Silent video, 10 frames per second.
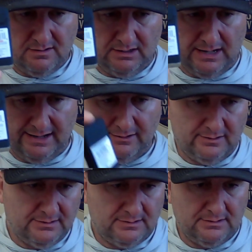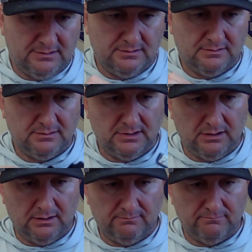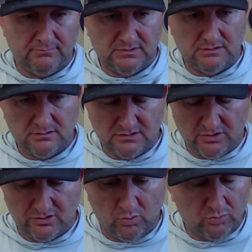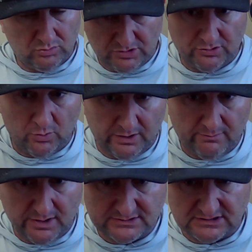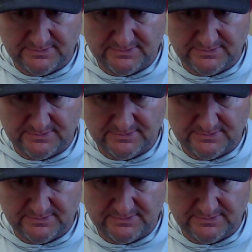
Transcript: a lighter. During the winter months